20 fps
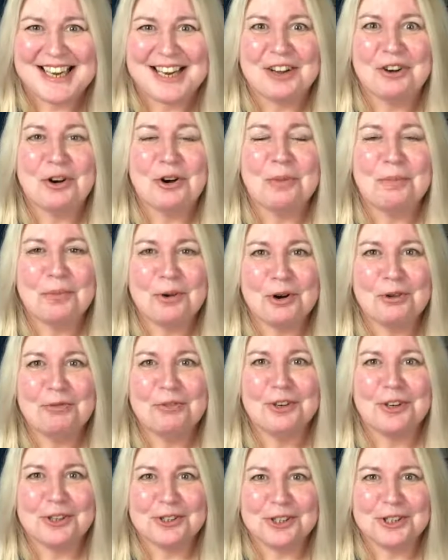or
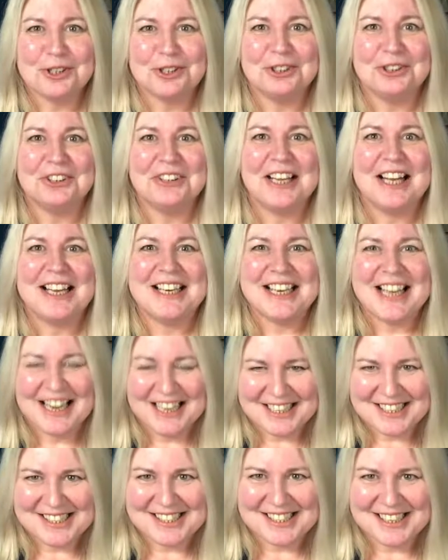morphological
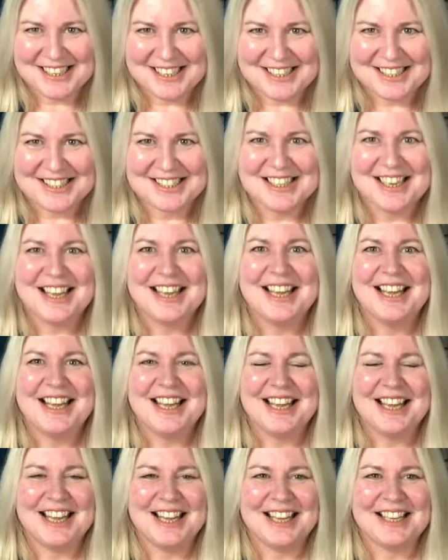analysis
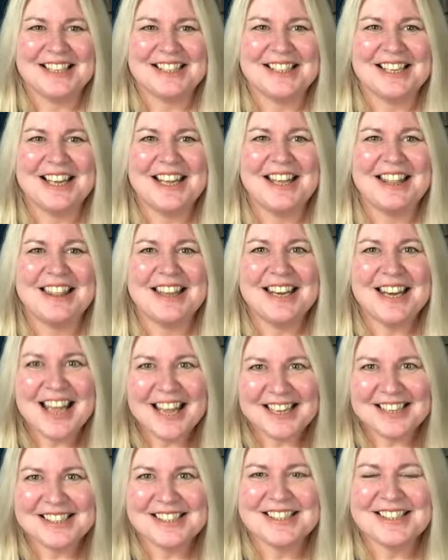is the
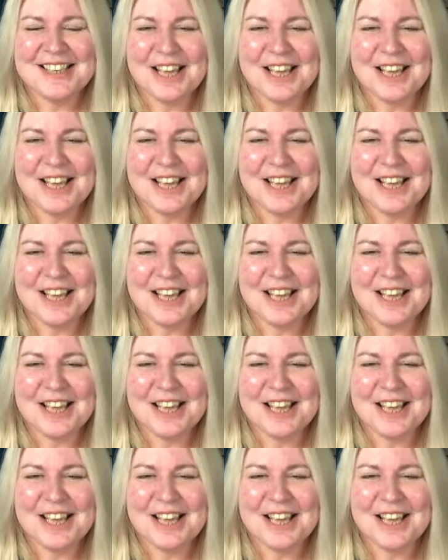next